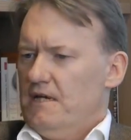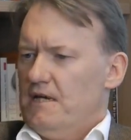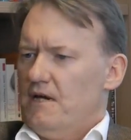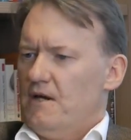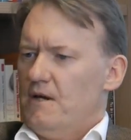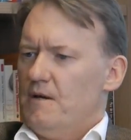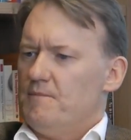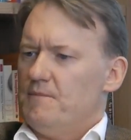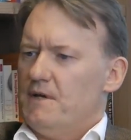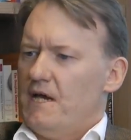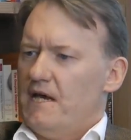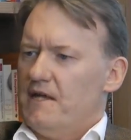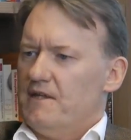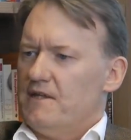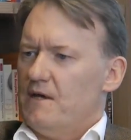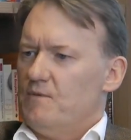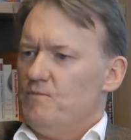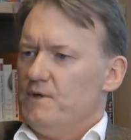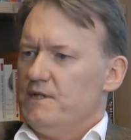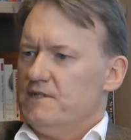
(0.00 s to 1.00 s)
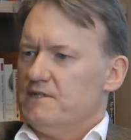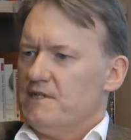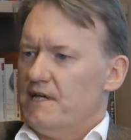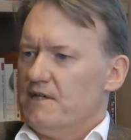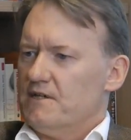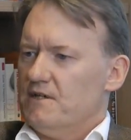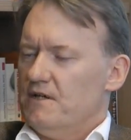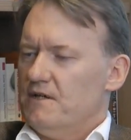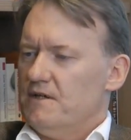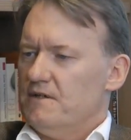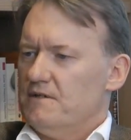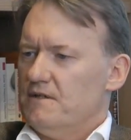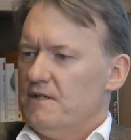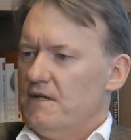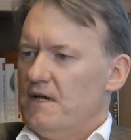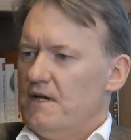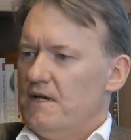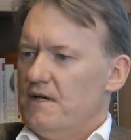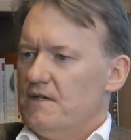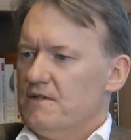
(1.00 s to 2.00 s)
And then we take
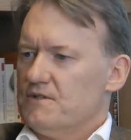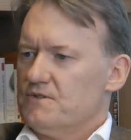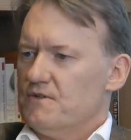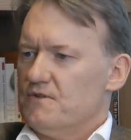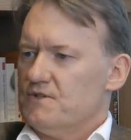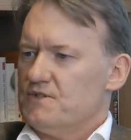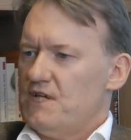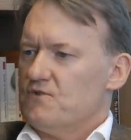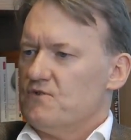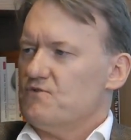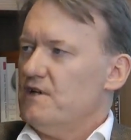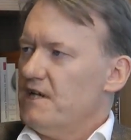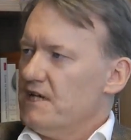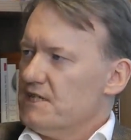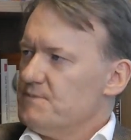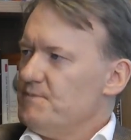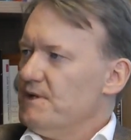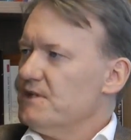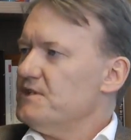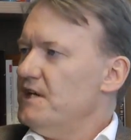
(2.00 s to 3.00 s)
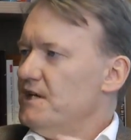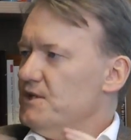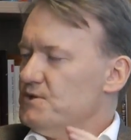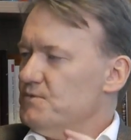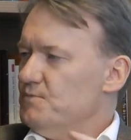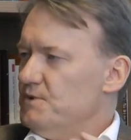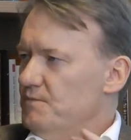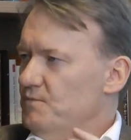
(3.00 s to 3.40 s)
a sort of central expectation.